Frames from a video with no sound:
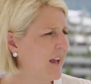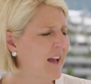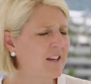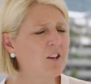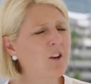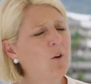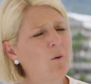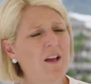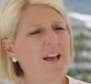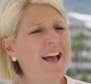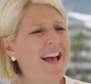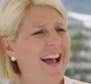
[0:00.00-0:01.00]
Yeah, you know,
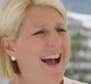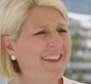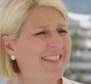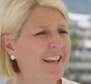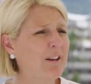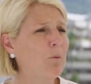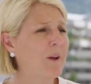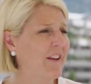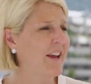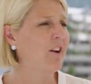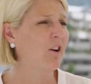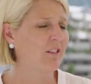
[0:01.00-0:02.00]
I think we
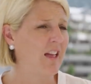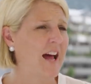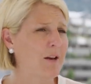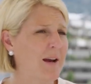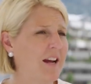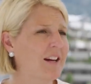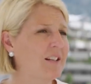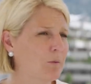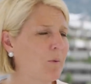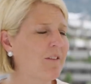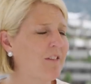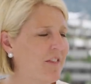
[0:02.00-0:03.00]
hear a lot about it, and it's
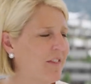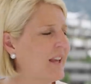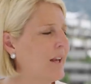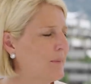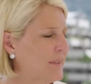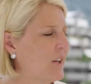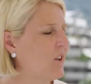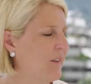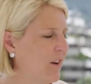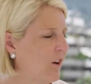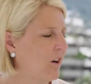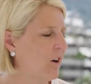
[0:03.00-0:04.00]
one of the themes that you've
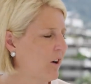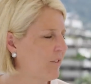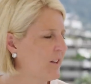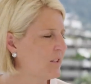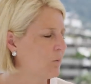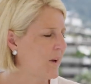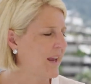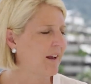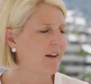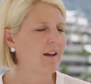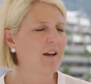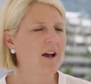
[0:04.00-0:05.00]
heard this week
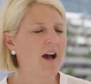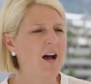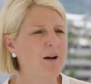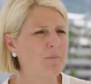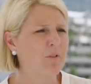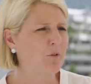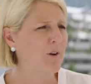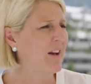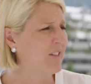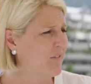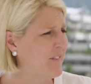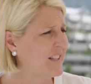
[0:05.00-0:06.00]

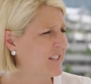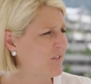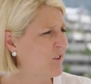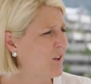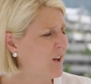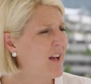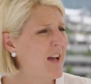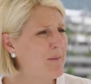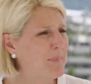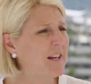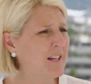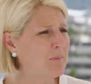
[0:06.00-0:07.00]
throughout the festival,
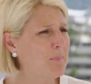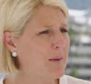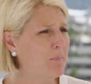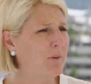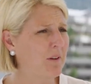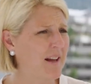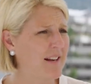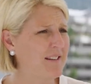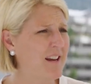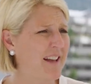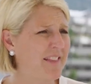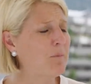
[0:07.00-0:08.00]
because people,
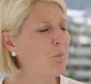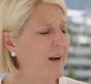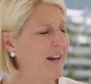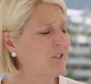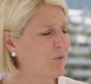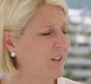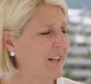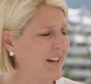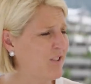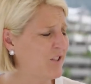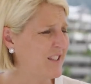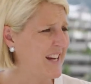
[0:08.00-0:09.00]
I think brands really
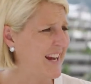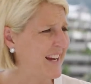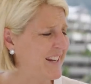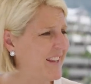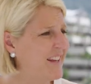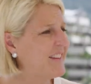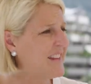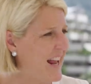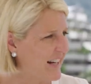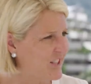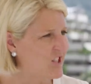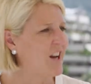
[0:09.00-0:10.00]
understand that the
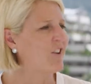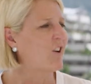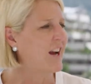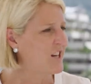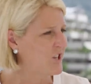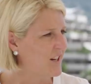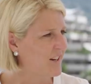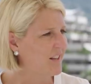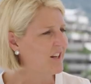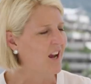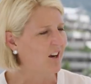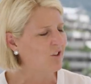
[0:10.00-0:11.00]
next generation,
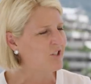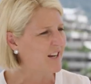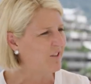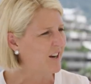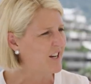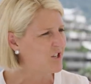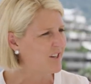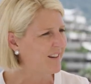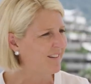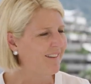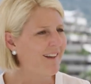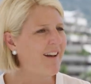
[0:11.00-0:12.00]
the younger
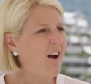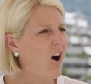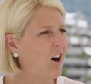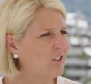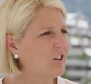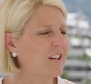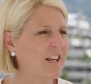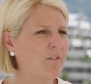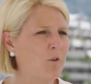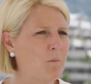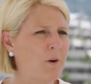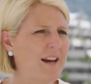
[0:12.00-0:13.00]
generation, are looking
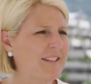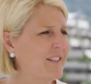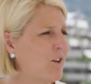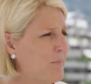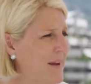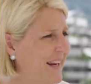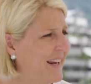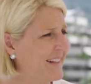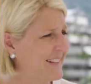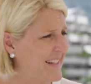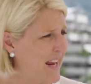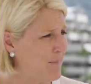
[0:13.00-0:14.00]
for brands that are making
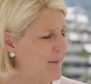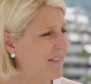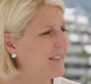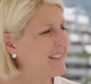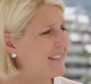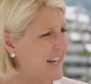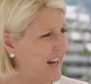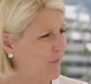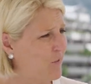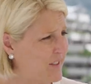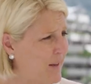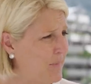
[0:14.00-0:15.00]
a statement that
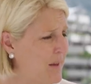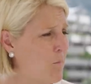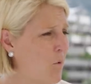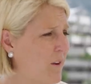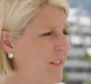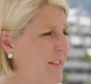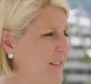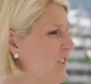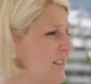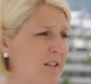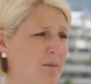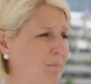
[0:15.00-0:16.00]
stand for something more than
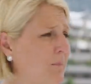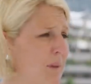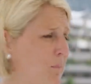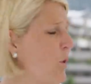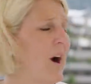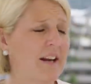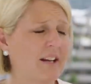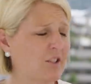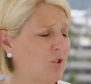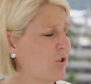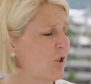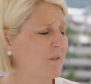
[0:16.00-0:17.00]
just the
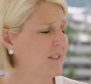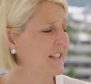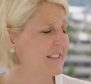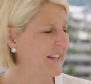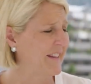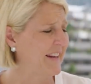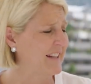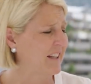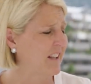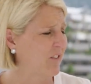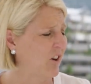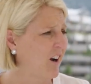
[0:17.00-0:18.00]
products or services that they
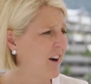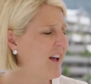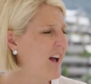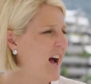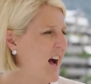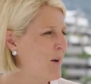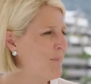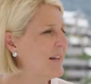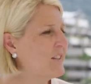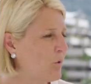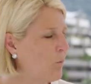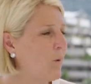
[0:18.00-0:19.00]
deliver.
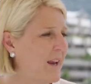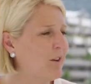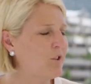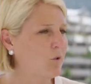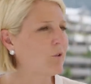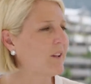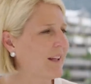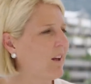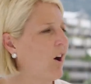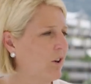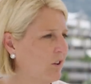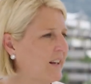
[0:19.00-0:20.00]
And so we truly
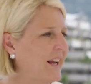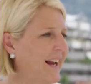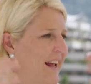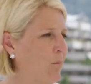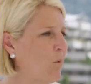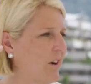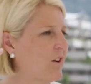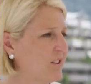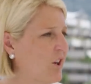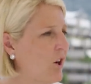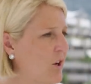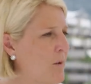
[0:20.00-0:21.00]
are looking at what is
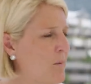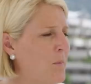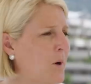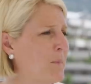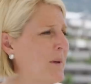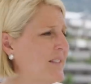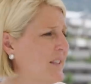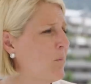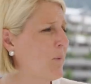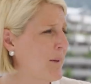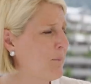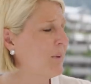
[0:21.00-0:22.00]
our noble purpose, and
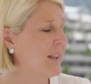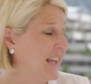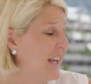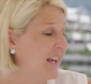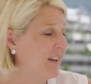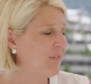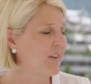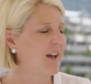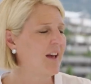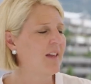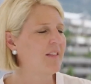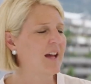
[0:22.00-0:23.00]
we believe
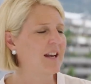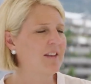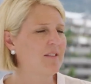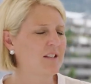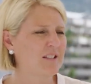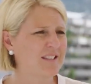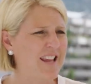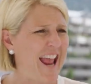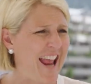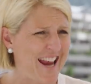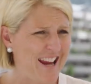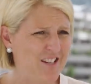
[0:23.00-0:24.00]
that in this
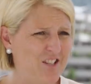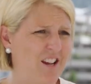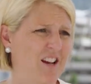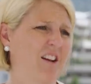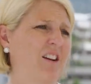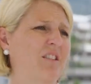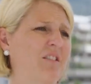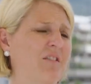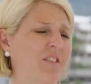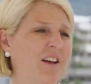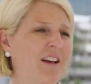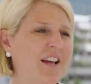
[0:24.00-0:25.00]
age
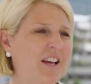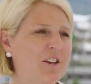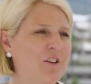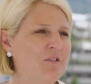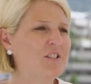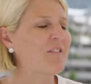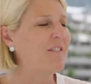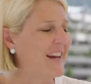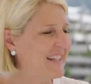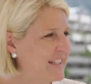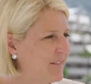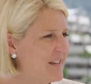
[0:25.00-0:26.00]
of, you know,
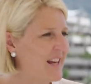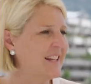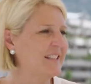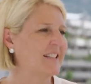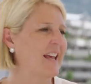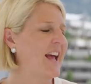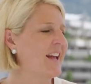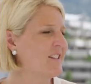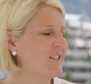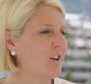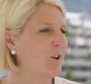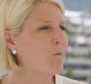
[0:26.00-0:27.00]
divisiveness,
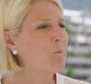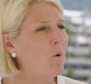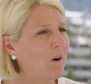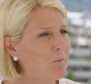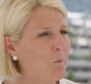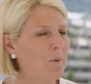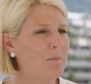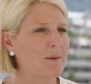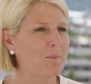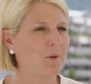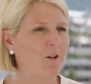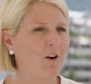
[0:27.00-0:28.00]
and, you know, more and more
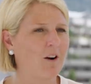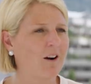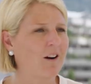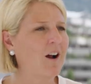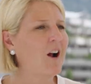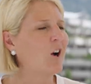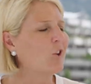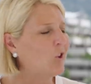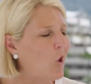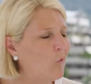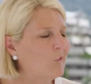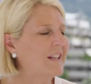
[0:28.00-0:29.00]
people are
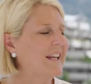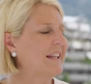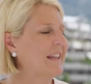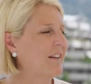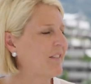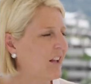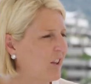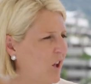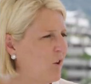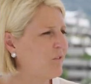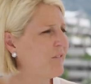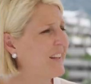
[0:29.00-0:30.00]
lonely, living
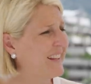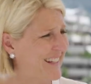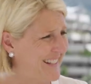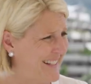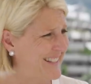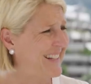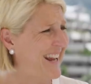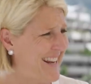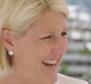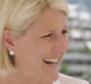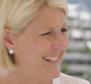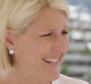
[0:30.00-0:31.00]
alone, feeling
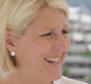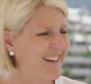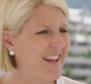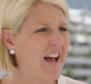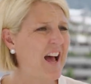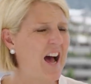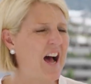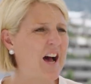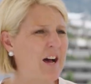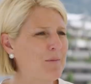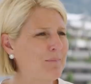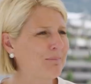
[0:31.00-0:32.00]
disconnected.
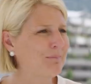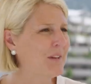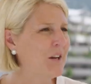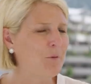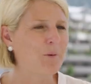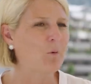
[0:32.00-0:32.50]
You know,